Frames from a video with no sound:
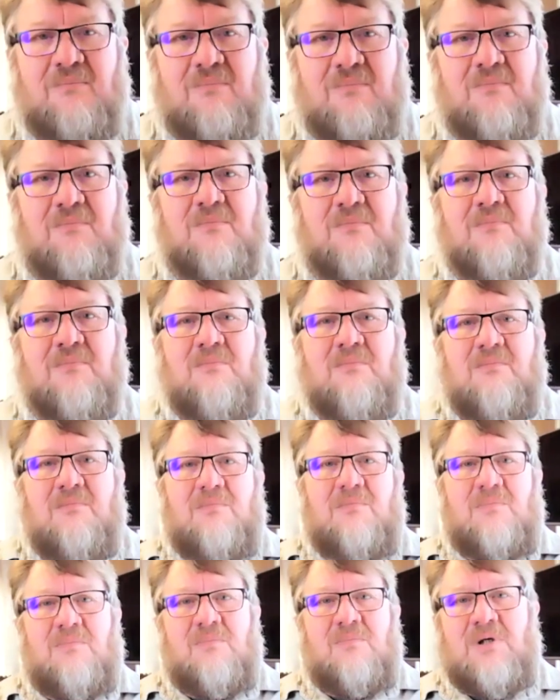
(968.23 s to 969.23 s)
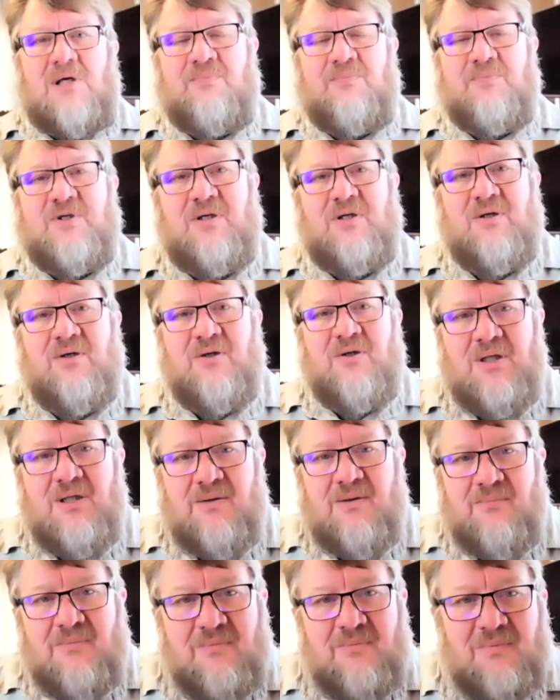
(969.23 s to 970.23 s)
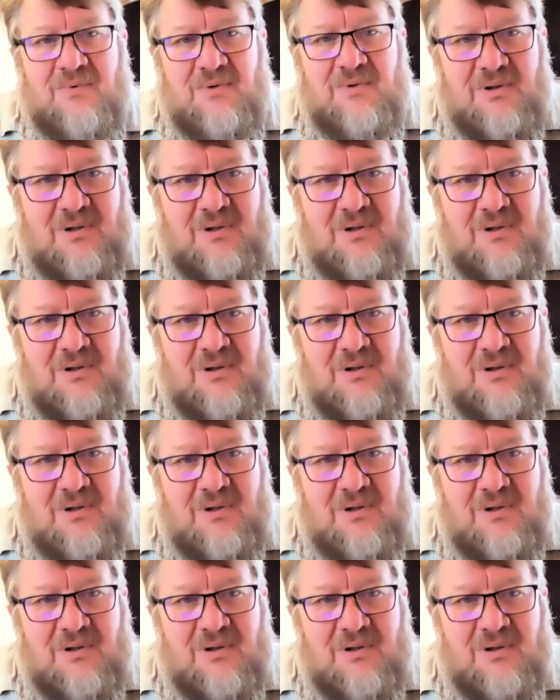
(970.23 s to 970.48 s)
So in your words,